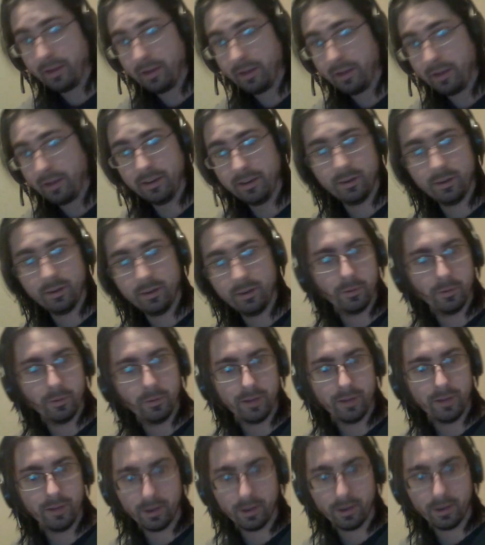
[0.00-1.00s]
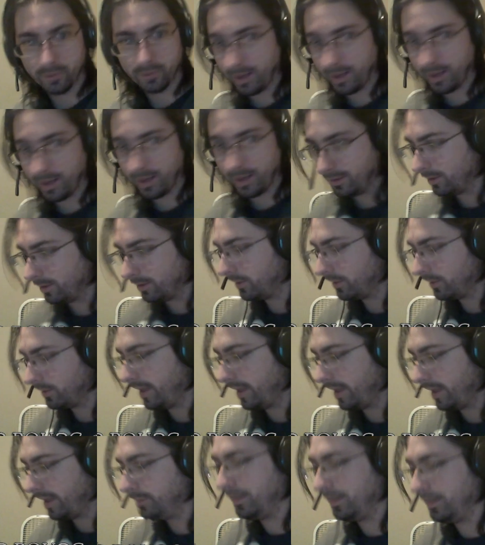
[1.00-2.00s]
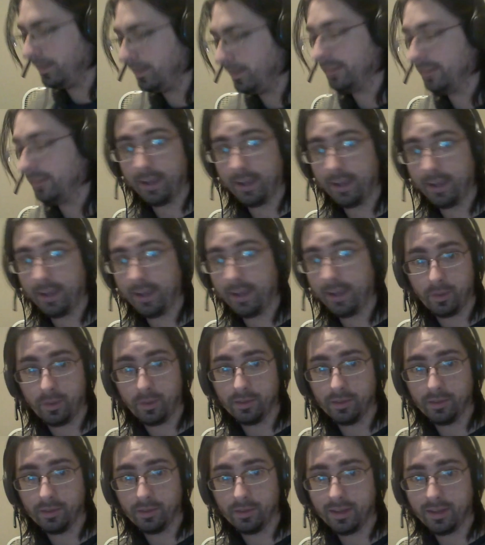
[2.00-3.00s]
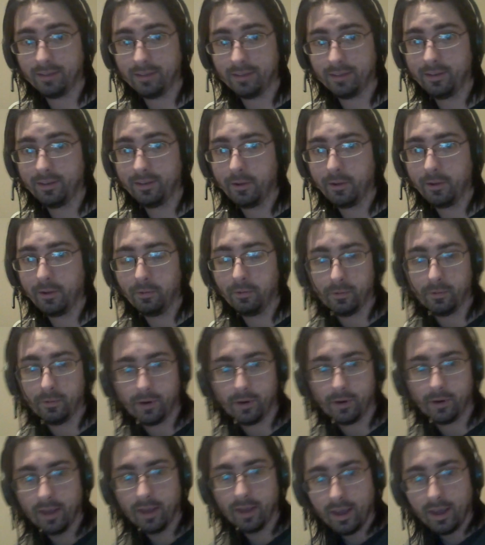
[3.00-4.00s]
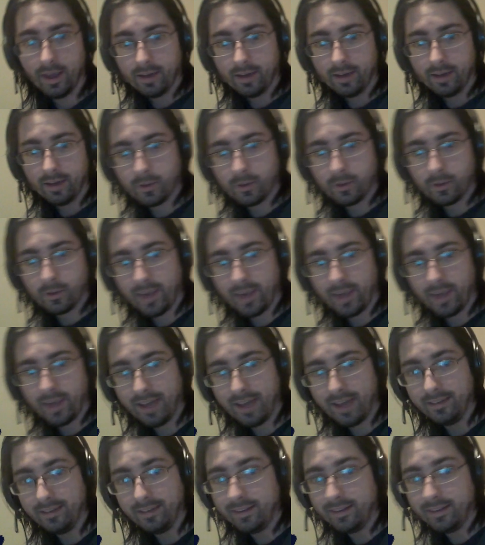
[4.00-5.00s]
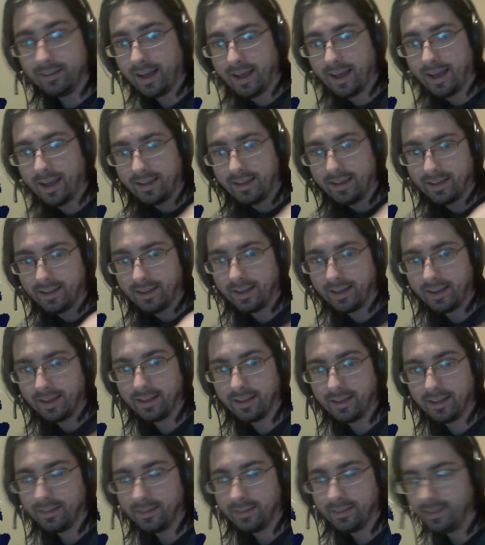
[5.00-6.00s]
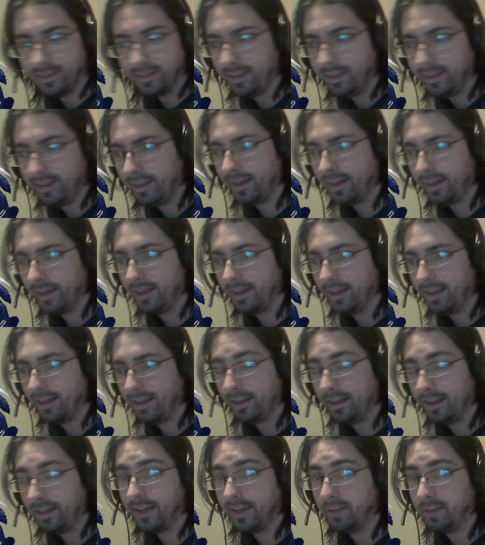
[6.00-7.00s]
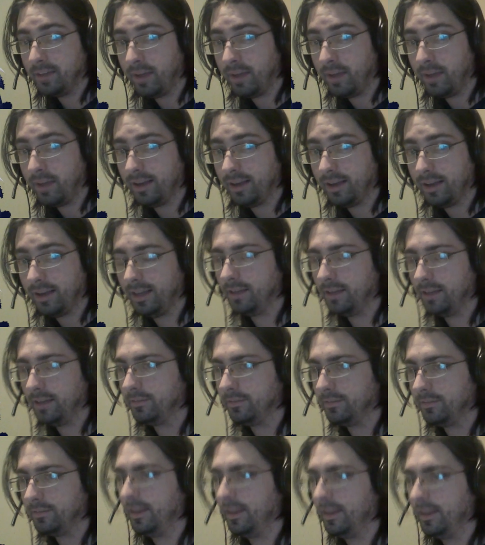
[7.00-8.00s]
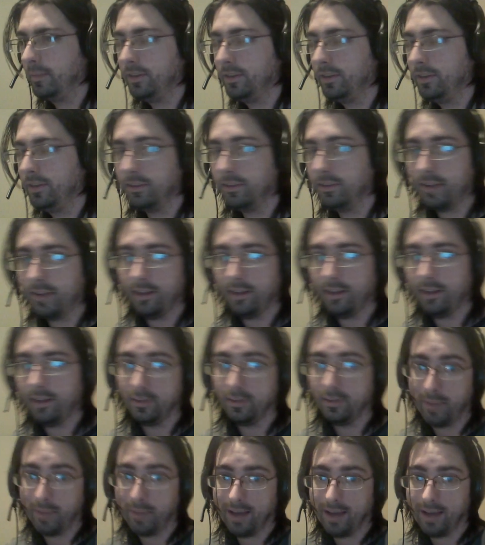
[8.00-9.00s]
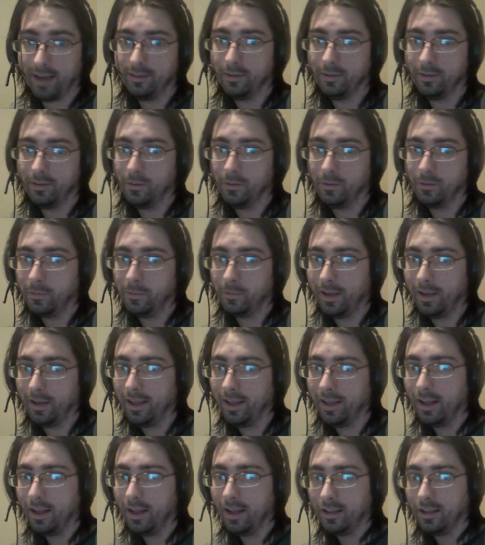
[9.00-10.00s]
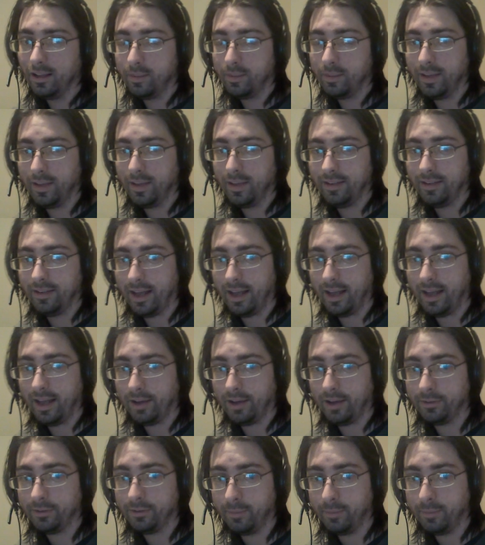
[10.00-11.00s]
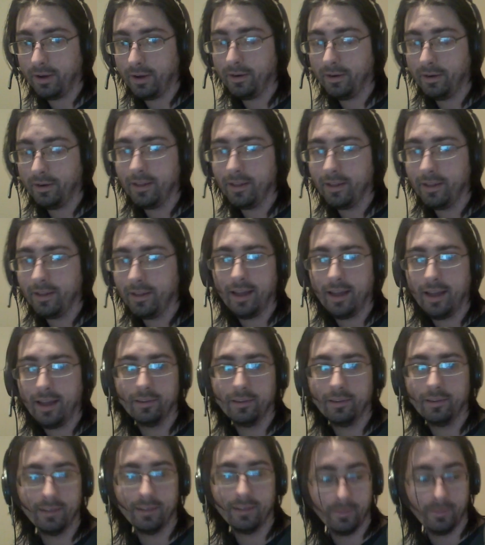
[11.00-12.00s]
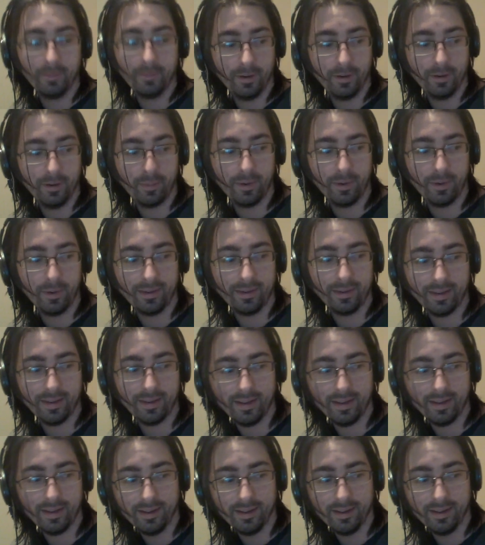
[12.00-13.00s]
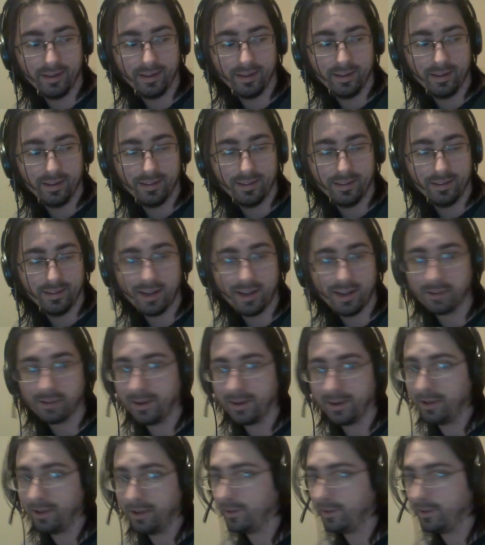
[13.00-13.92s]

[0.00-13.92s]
to do, Josh Ring goes ahead and be the psychopomp that he's known for. Go ahead and guide the undead body of Mr. Silas back to the Bent House bar and lounge. At which point, Josh Ring goes